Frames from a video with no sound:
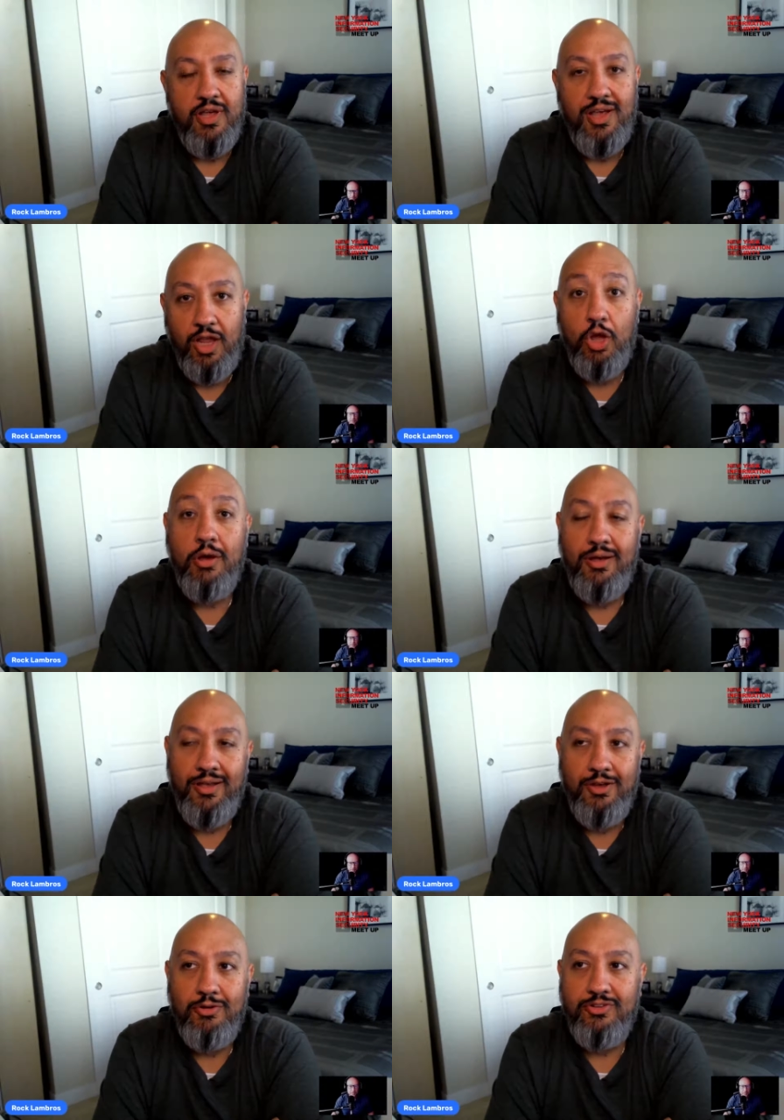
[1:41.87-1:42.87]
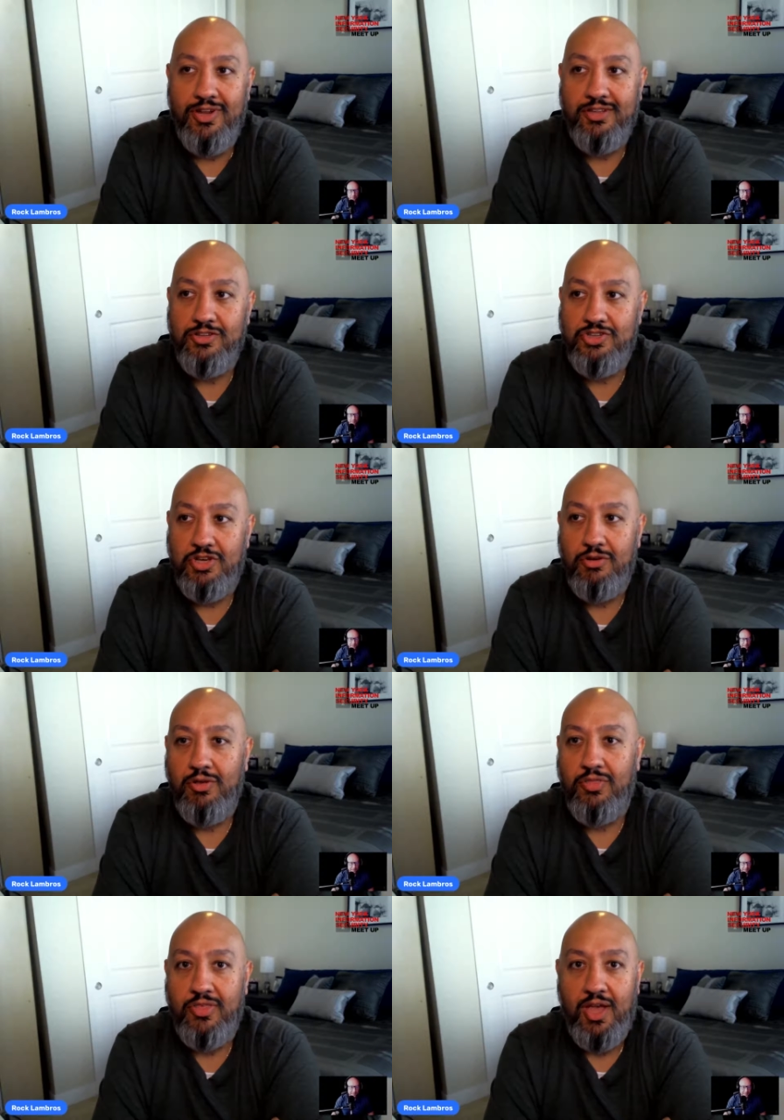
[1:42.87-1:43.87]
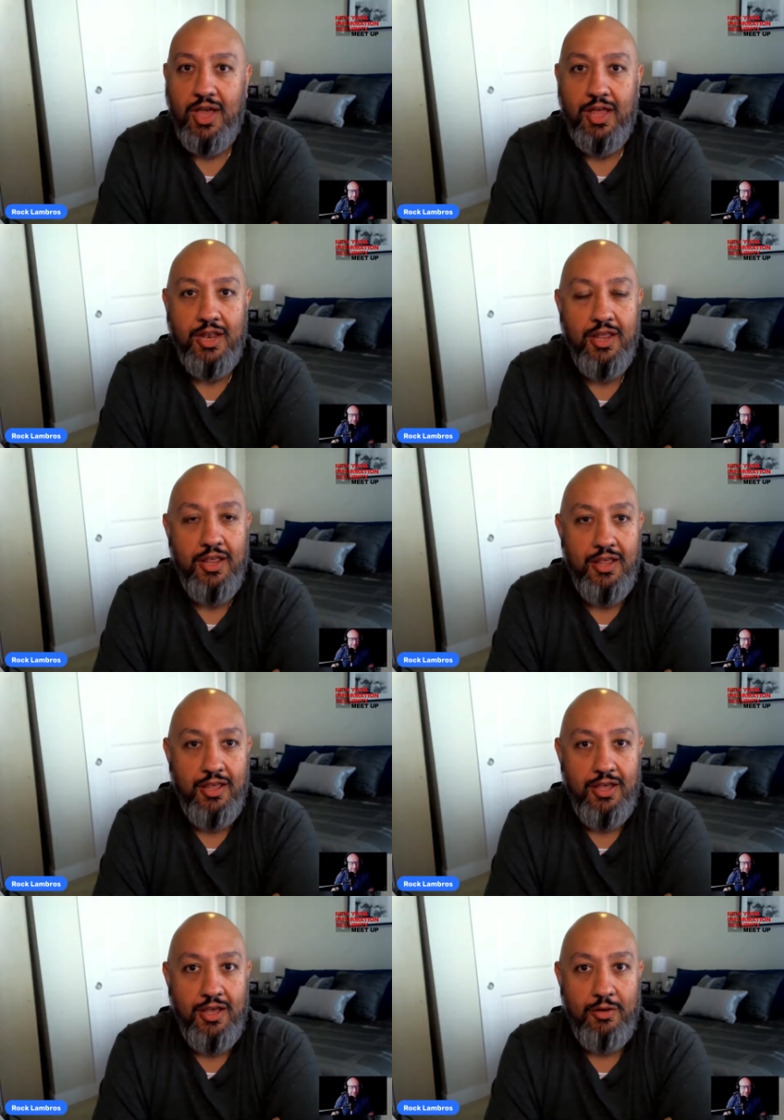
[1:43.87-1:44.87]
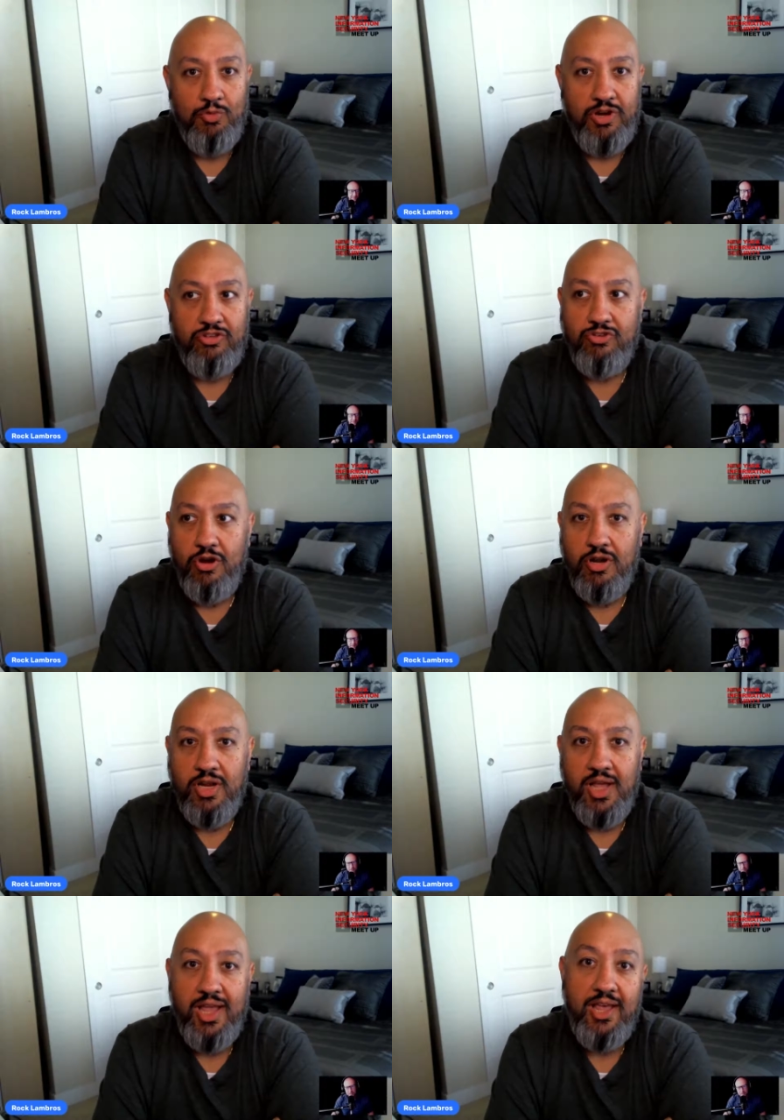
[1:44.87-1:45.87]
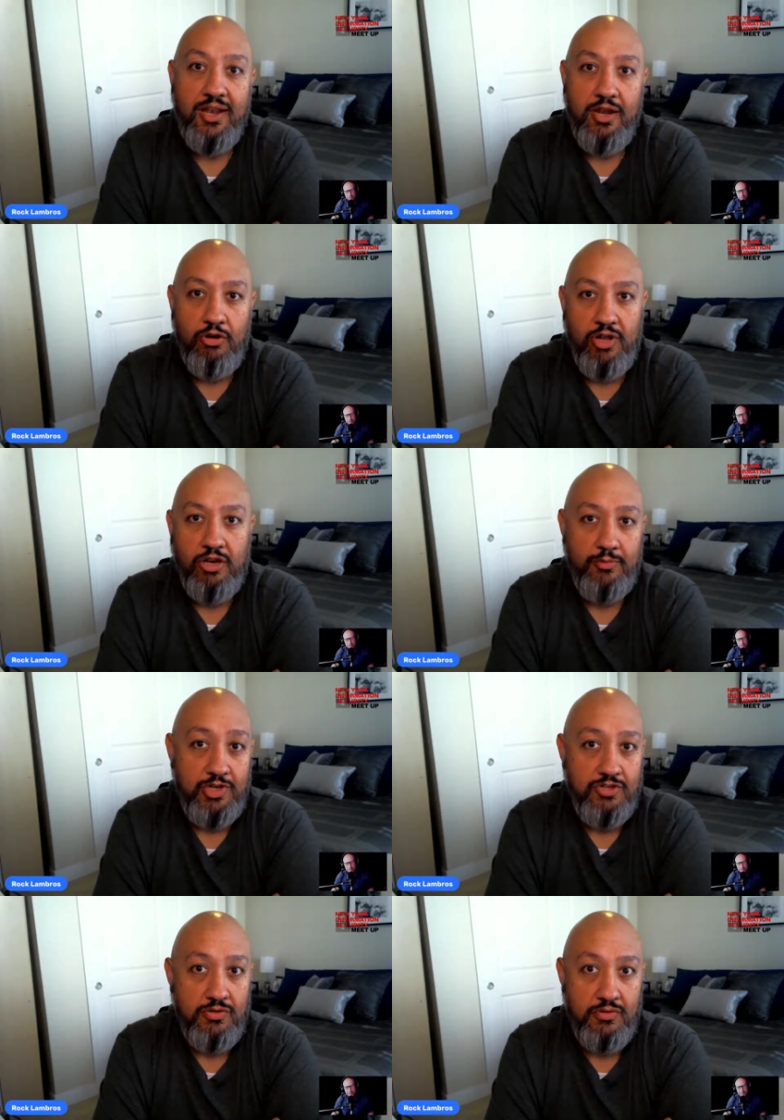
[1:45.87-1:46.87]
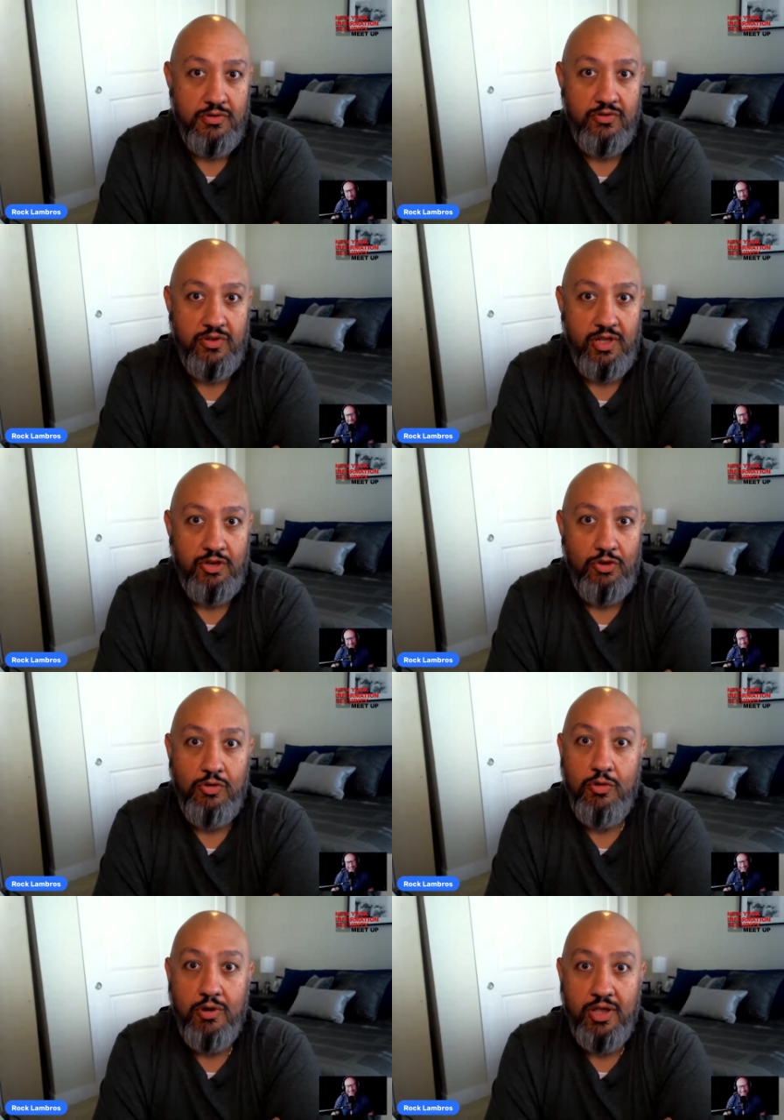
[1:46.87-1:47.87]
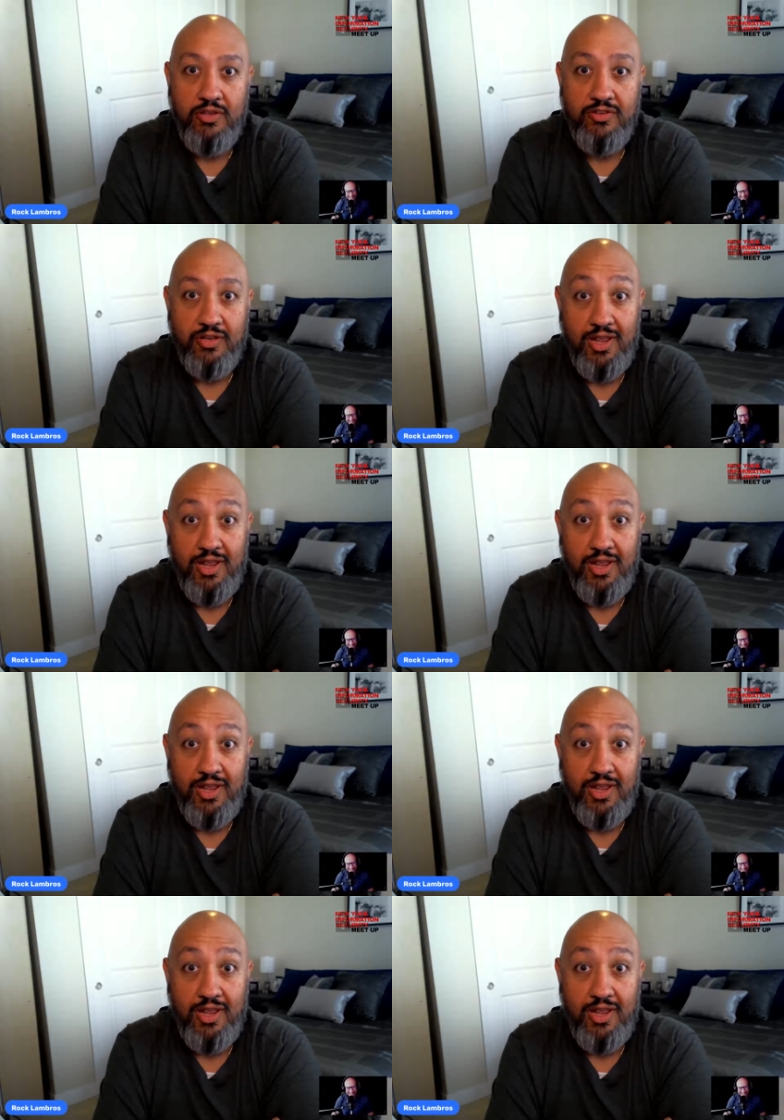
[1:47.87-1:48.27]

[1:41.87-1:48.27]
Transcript: I always like to joke that when I started, I had hair down to my shoulders and no gray,